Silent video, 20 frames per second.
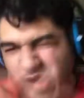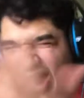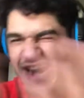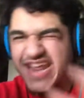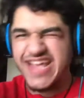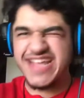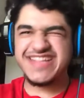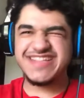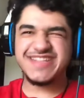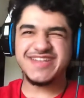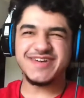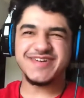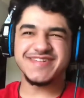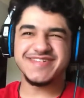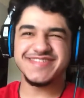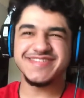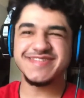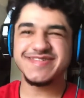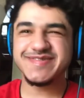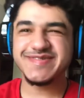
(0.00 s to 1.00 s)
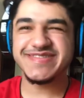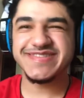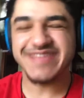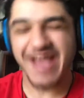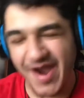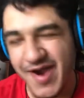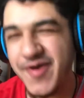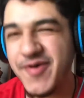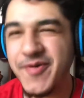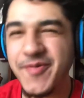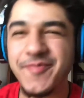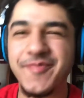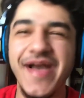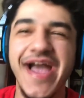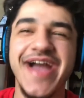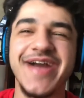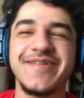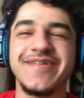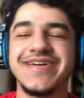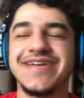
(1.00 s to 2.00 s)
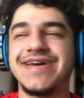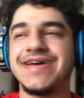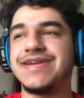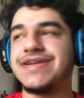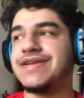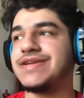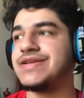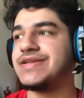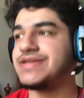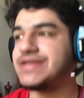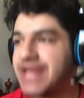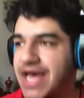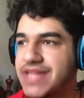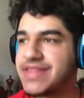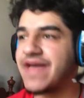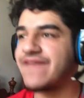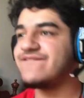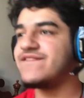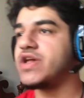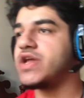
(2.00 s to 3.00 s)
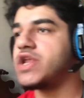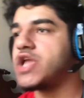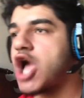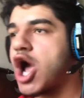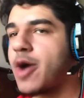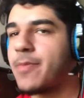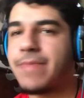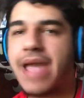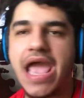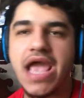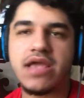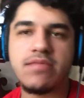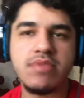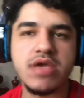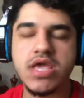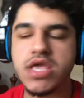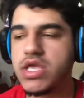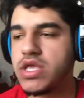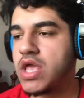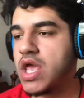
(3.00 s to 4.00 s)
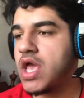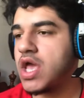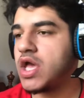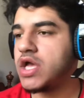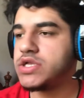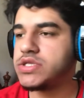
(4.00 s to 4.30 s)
it do YouTube? Back with another video, baby.